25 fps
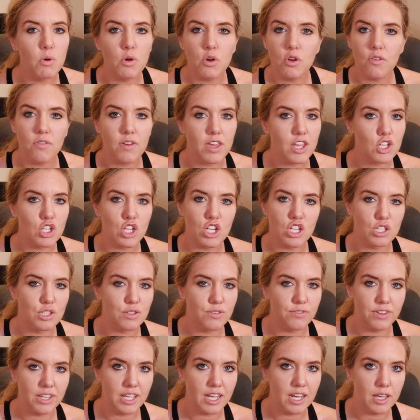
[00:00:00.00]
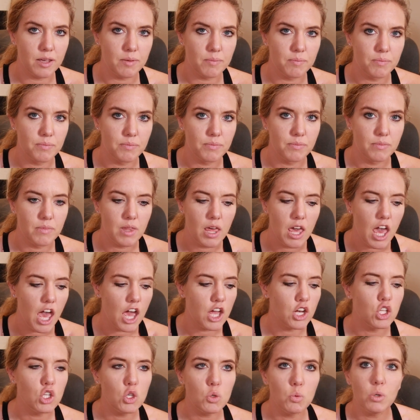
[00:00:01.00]
motivation is fleeting.
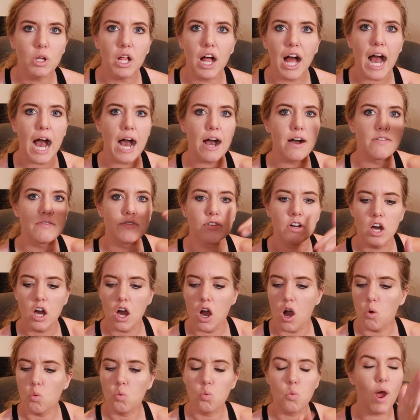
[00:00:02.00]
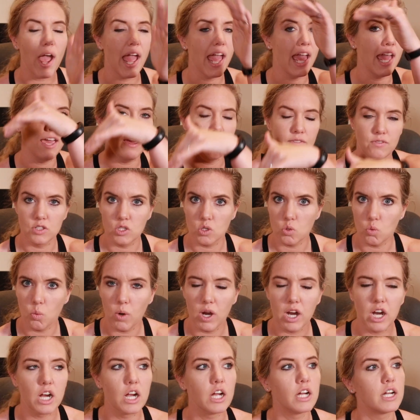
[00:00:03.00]
And you will have waves
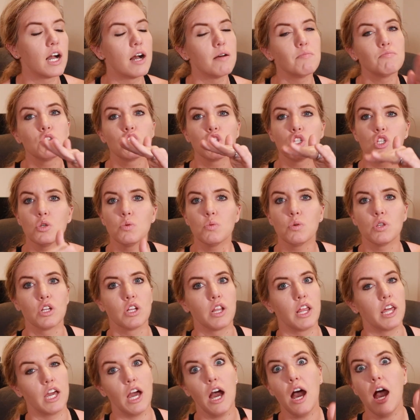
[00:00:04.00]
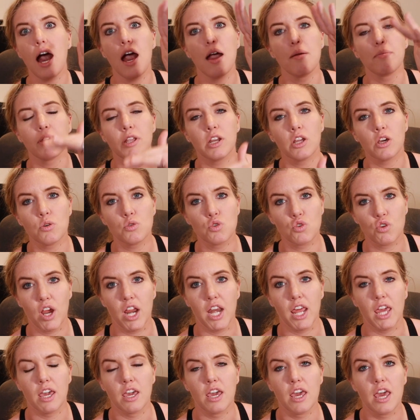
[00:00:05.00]
where it comes to you and you're like, "Oh, I'm gonna go
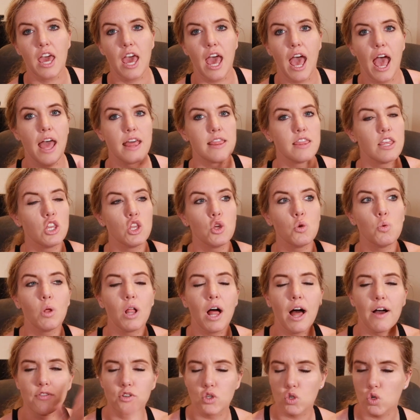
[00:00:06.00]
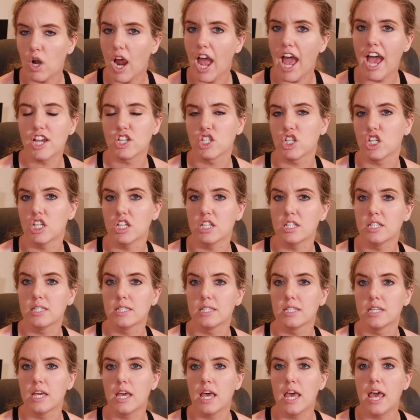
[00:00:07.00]
training." And then you will have
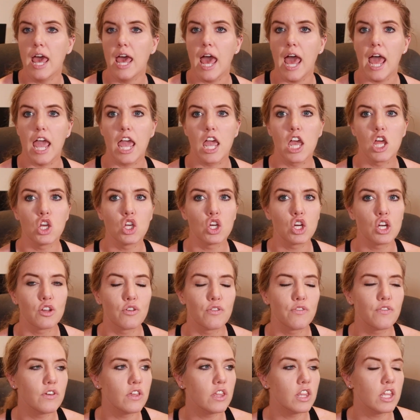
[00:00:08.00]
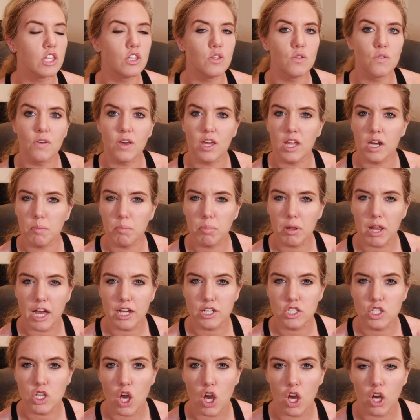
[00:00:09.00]
crashes and you're gonna feel like you've hit a
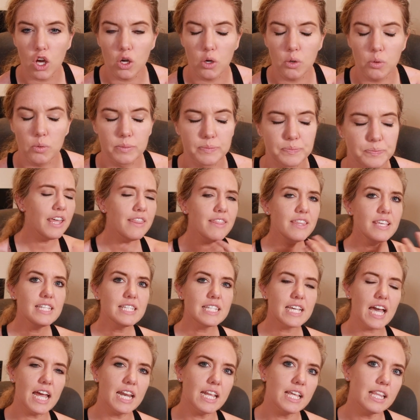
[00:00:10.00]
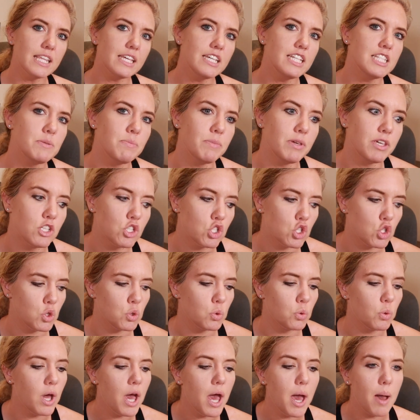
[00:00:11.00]
plateau. And this kind of leads me
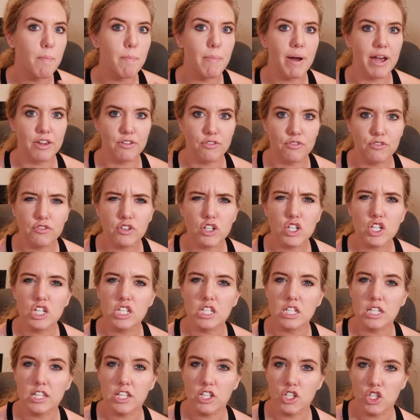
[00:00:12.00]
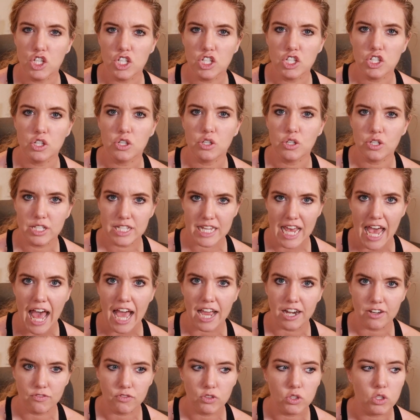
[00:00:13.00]
into my first logistical
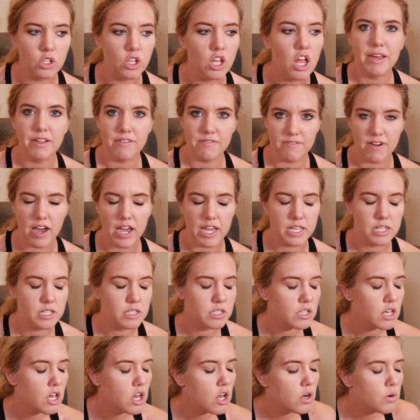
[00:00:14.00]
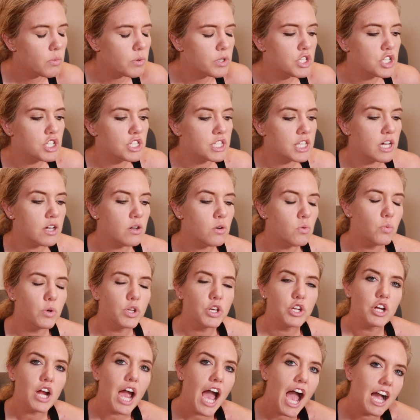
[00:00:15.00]
tactful advice, which is that
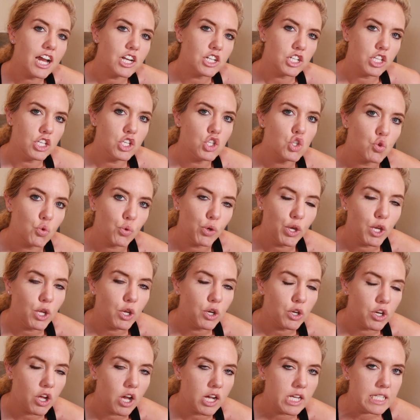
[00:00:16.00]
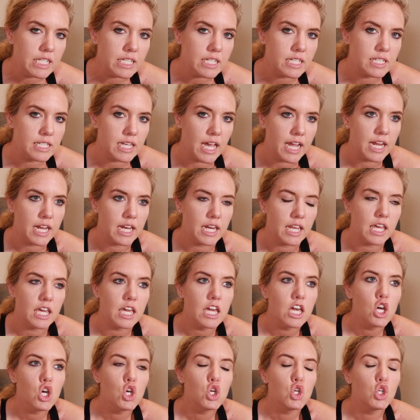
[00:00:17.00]
when you're actually treating your dog's
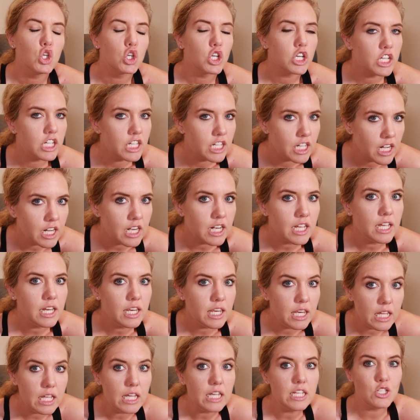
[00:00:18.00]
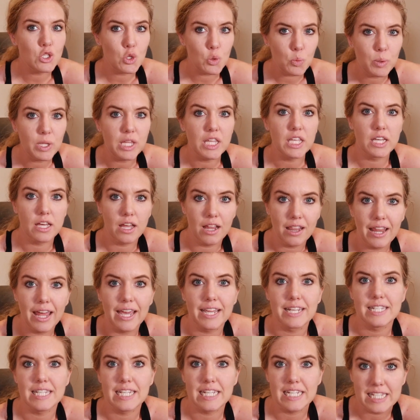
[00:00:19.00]
anxiety, you're gonna need to be
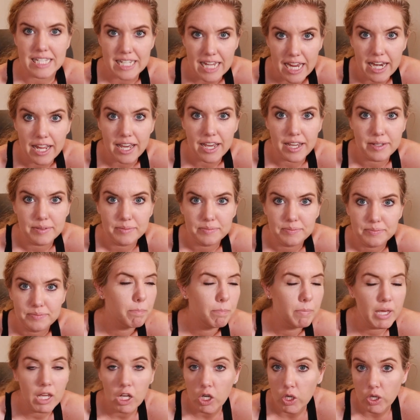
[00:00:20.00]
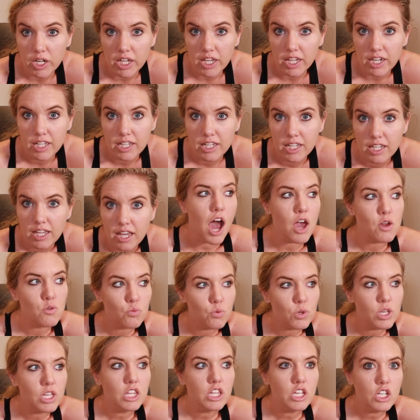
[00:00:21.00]
collecting data, period.
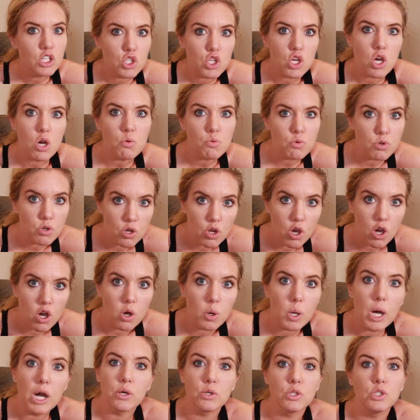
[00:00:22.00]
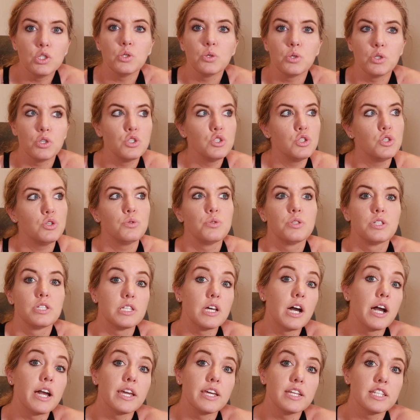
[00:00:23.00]
I really don't know how you can do
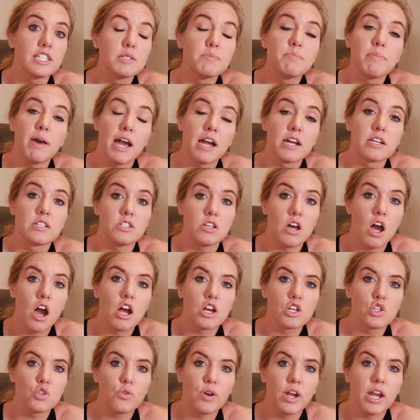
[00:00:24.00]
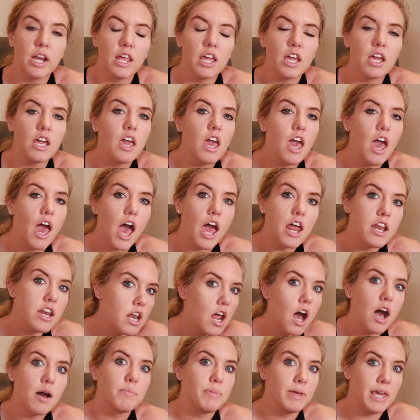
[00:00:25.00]
science-backed dog training and
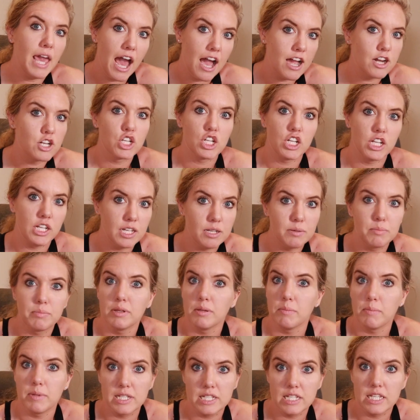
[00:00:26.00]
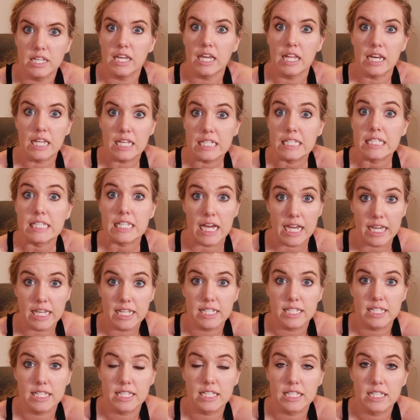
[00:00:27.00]
not be actually implementing any
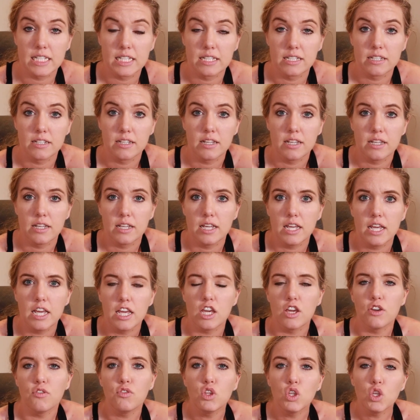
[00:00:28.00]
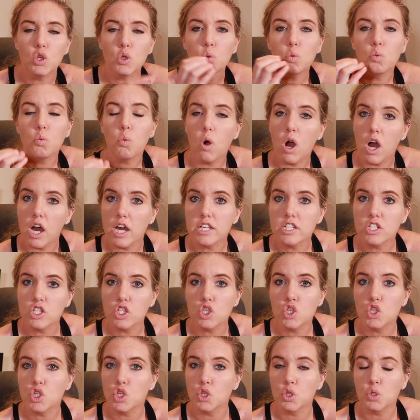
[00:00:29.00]
science. If you
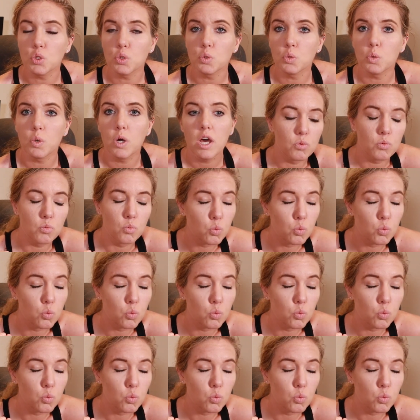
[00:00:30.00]
want to